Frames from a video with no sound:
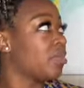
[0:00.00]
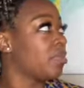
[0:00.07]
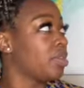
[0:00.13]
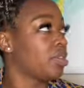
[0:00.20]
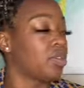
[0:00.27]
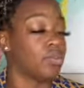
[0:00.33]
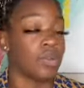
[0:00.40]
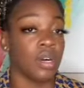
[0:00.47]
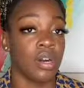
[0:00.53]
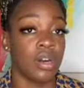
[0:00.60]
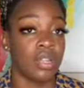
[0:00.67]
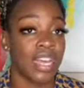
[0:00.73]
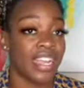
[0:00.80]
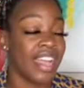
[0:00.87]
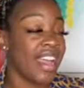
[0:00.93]
up on your wall.
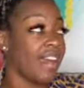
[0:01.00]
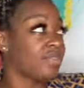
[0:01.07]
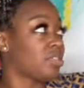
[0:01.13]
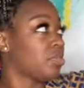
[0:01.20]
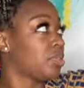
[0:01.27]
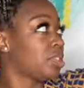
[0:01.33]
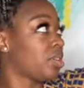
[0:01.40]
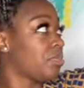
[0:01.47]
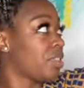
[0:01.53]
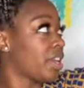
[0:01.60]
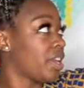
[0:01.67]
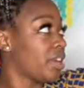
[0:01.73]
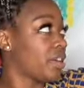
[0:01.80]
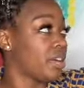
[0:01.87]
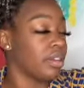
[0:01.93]
Like I have something up
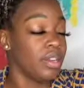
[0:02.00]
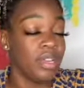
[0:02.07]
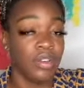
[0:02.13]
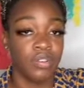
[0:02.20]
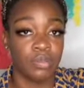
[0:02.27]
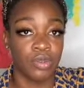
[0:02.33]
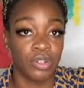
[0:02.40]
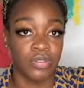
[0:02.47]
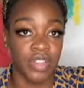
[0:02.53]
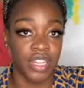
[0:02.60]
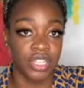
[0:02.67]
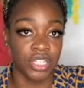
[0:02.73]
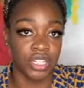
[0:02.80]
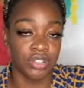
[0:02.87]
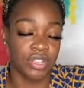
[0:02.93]
there,
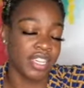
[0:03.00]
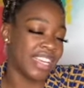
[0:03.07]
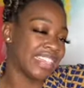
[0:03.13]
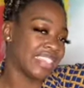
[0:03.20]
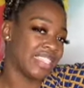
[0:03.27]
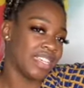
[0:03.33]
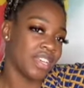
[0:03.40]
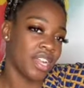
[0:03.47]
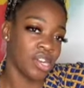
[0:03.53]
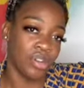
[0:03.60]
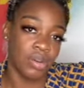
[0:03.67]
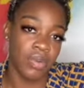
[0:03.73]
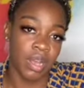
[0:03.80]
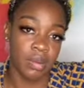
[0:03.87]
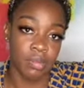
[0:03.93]
motivation. You can't see it. I don't know
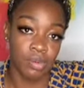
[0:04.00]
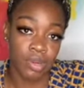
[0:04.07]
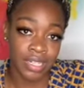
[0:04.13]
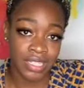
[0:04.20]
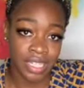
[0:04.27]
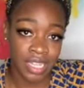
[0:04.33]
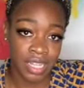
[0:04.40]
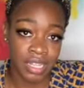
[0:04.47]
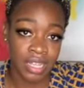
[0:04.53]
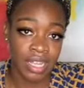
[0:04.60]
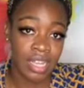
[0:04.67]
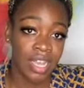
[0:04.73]
why I'm pointing.